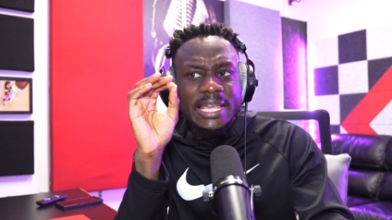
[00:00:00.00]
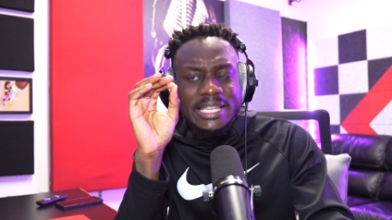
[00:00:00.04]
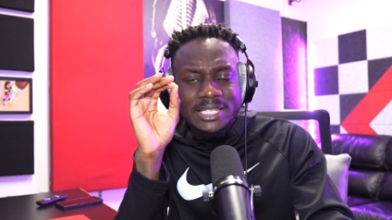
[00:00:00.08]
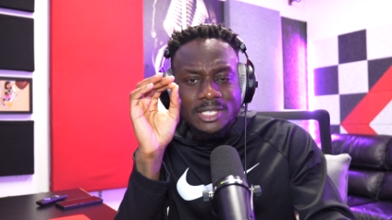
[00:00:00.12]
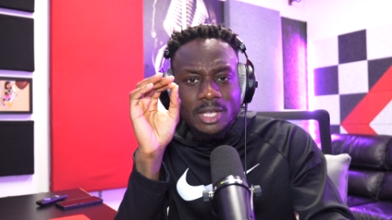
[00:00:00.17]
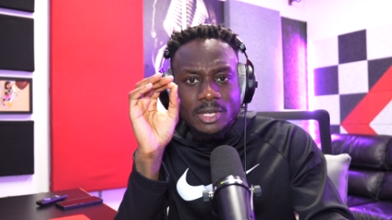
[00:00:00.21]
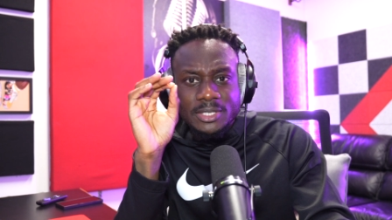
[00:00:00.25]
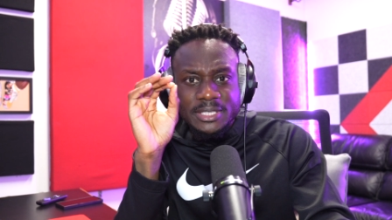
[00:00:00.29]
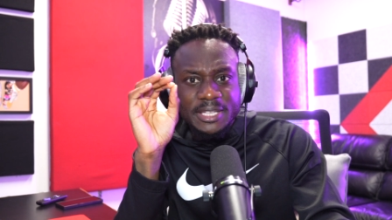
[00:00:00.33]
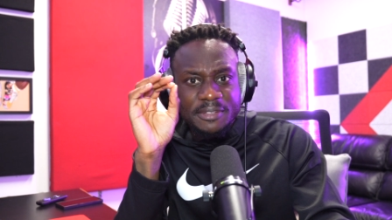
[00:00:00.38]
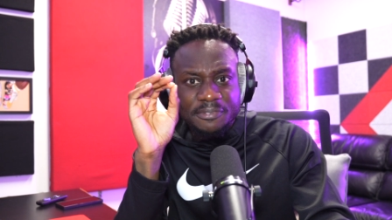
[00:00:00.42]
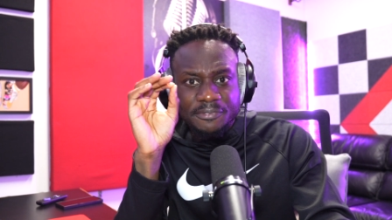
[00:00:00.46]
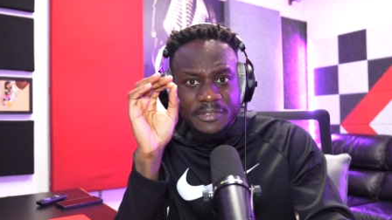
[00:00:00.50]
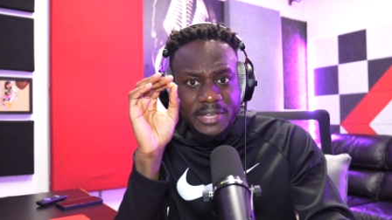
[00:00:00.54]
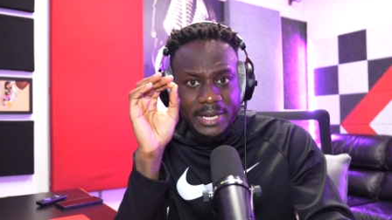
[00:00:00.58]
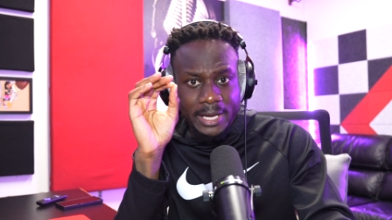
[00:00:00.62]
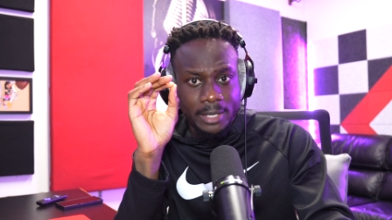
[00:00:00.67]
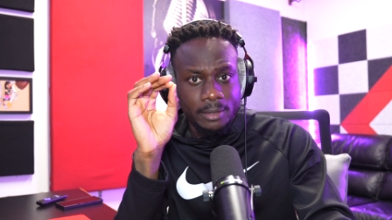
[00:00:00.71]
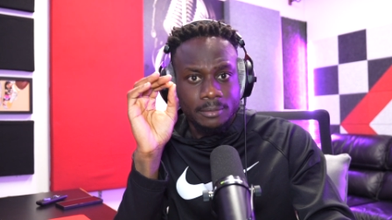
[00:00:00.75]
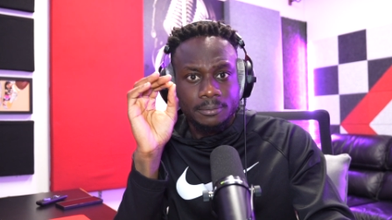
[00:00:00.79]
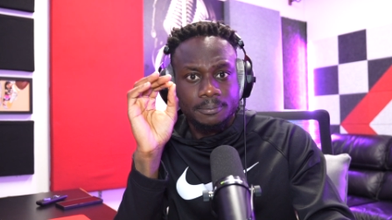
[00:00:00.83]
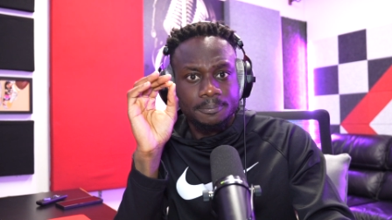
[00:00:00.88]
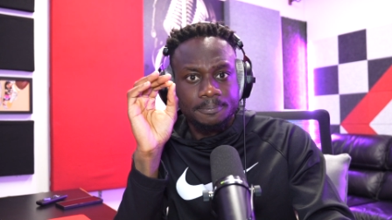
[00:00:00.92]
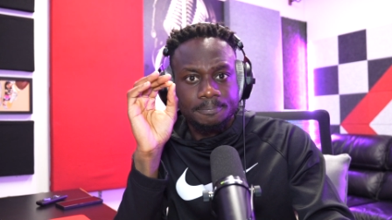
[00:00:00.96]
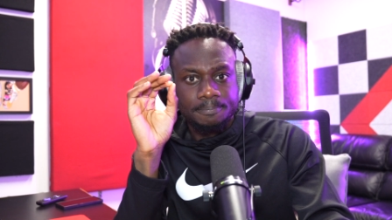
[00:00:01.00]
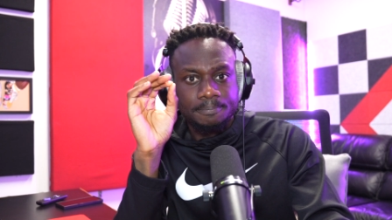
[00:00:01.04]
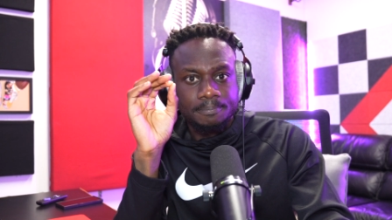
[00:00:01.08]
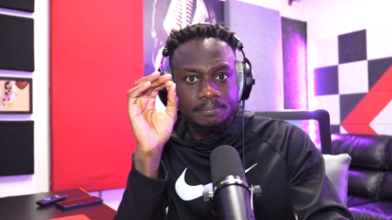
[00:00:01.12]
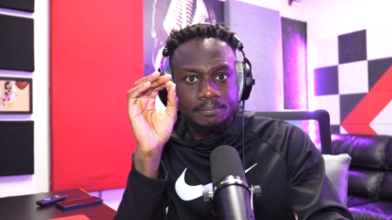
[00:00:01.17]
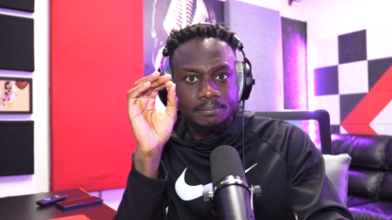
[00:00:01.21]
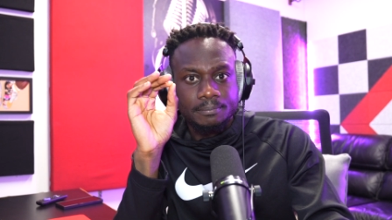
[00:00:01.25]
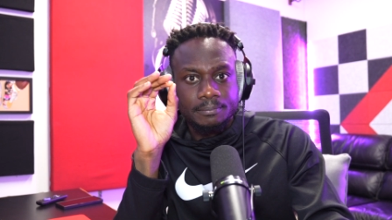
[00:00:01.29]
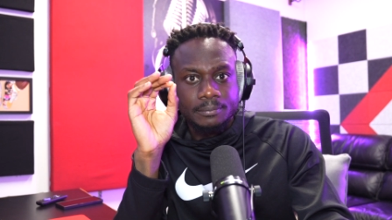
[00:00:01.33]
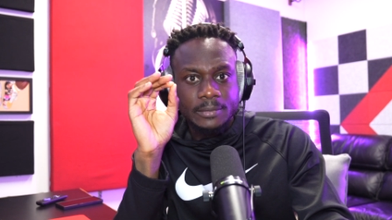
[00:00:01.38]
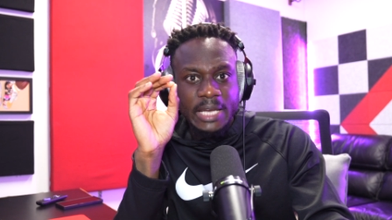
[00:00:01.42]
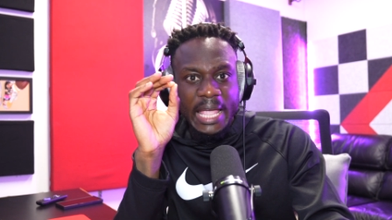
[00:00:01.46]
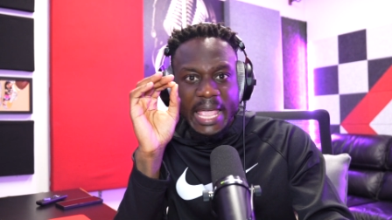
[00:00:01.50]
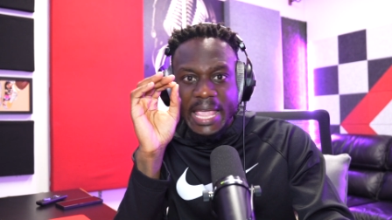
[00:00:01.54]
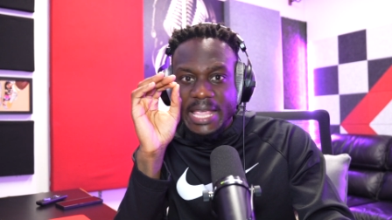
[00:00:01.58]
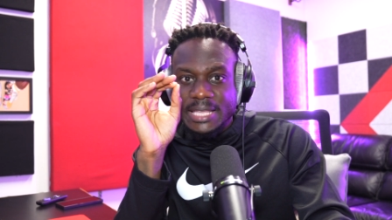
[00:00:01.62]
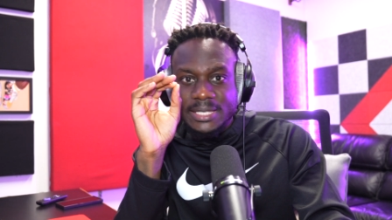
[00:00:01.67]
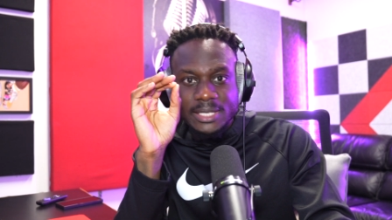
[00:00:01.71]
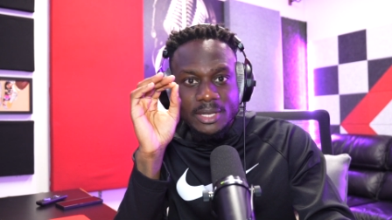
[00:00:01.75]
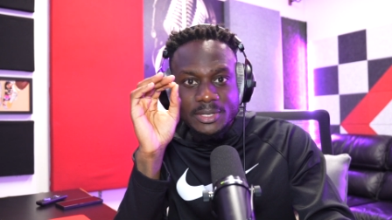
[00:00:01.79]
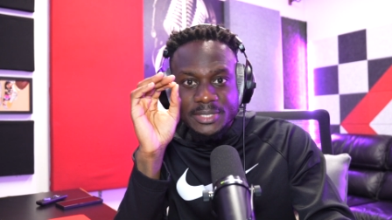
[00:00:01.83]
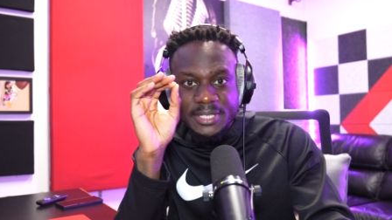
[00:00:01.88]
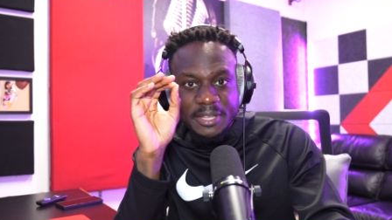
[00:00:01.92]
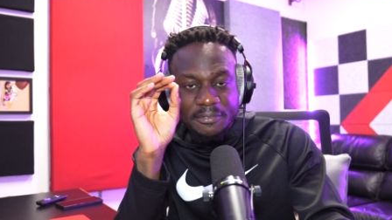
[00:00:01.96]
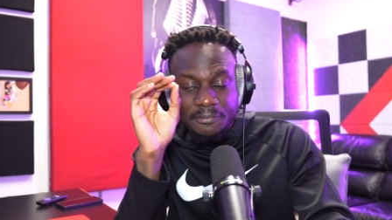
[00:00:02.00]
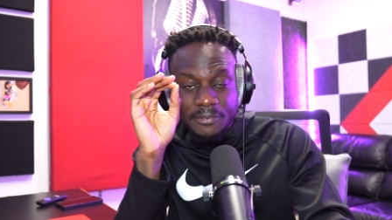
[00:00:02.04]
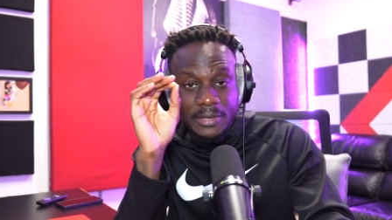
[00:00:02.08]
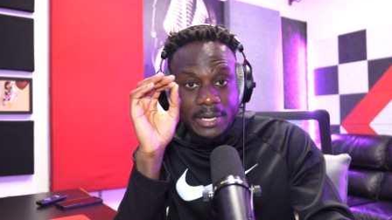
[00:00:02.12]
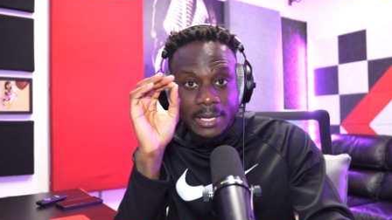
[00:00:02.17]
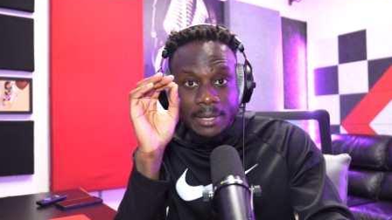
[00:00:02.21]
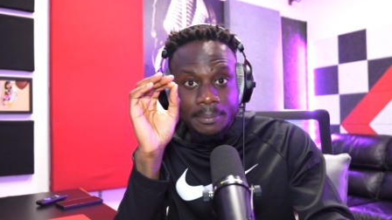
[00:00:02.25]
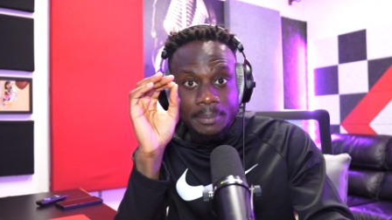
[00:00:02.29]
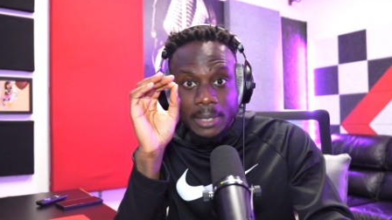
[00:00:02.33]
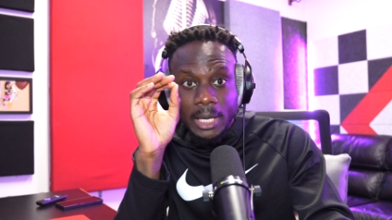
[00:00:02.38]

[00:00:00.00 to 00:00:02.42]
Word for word: sounds defeated. He sounds defeated